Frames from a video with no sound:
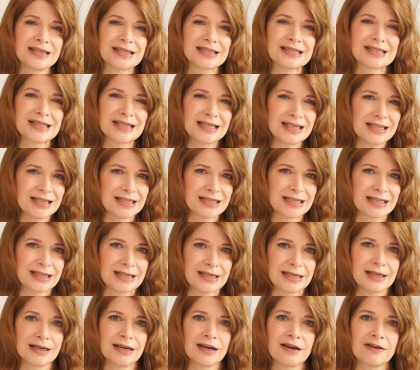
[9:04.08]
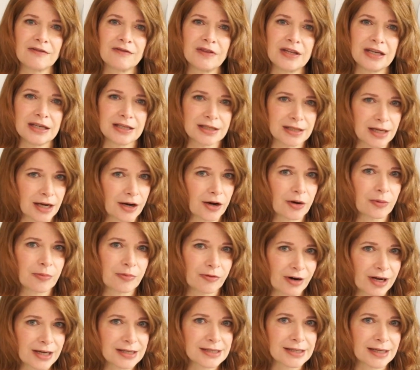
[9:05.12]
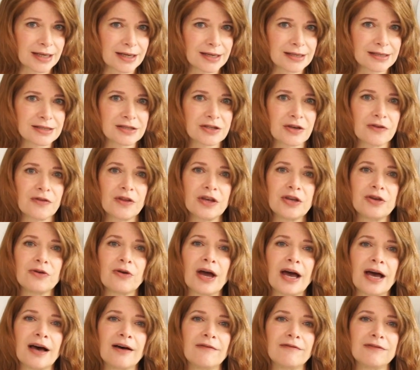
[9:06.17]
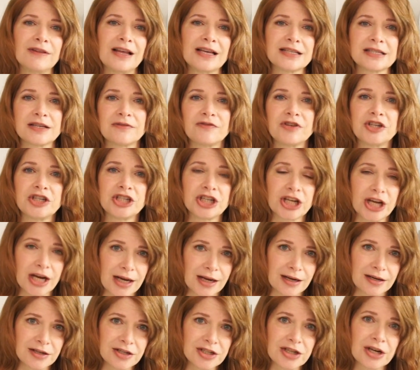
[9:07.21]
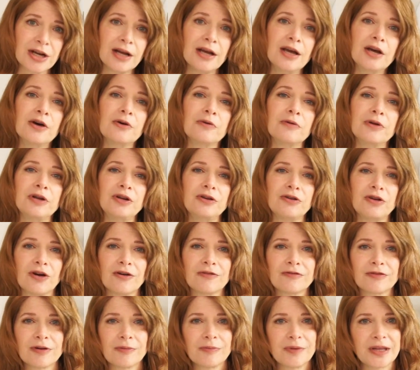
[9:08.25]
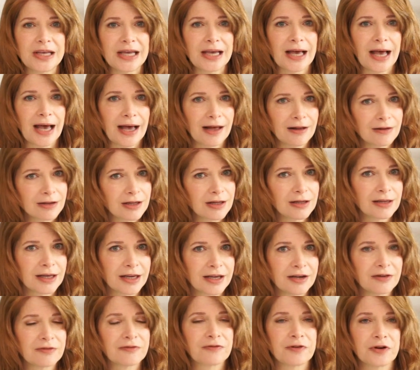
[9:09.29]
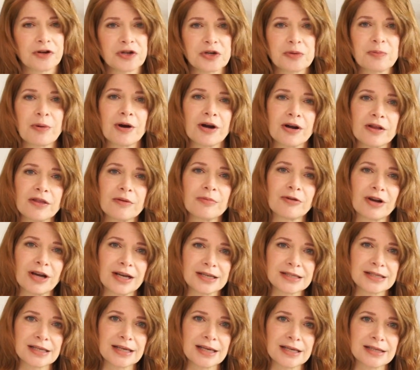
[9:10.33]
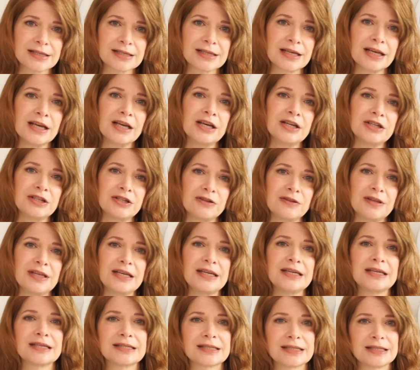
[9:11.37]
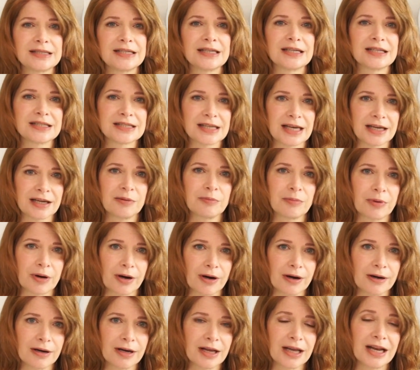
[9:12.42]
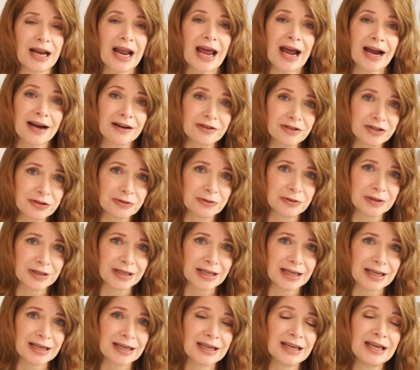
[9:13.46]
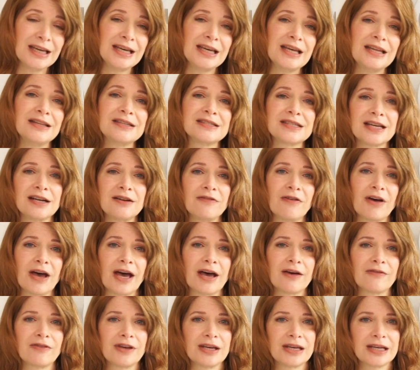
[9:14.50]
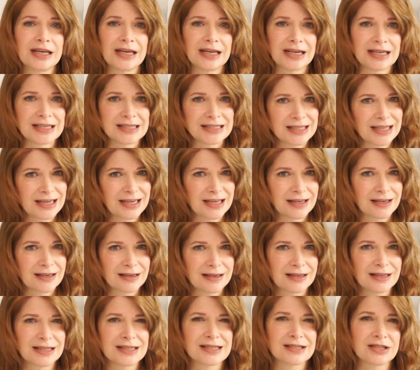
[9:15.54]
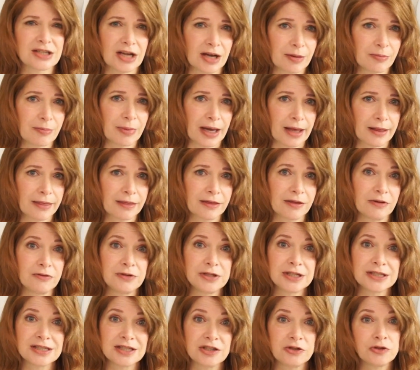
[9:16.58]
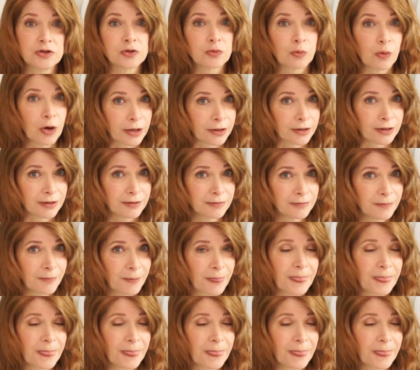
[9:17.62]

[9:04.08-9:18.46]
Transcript: acidity of the entire process so that you have less of a change when you go from the alkaline first part of the process to the acidic second part. And actually, instead of having an acidic stop bath, you just use water.